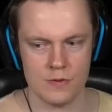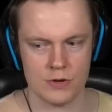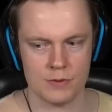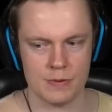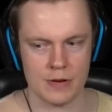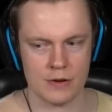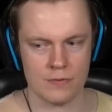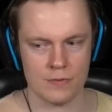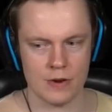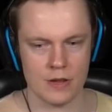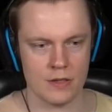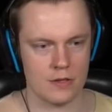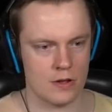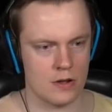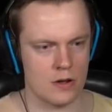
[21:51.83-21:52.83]
Respect Wraith.
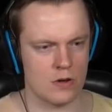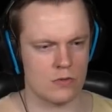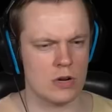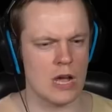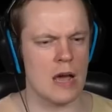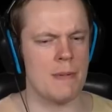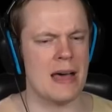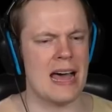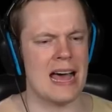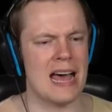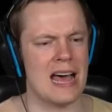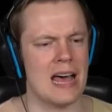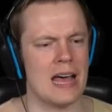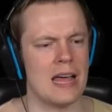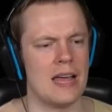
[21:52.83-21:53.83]
Oh, come on!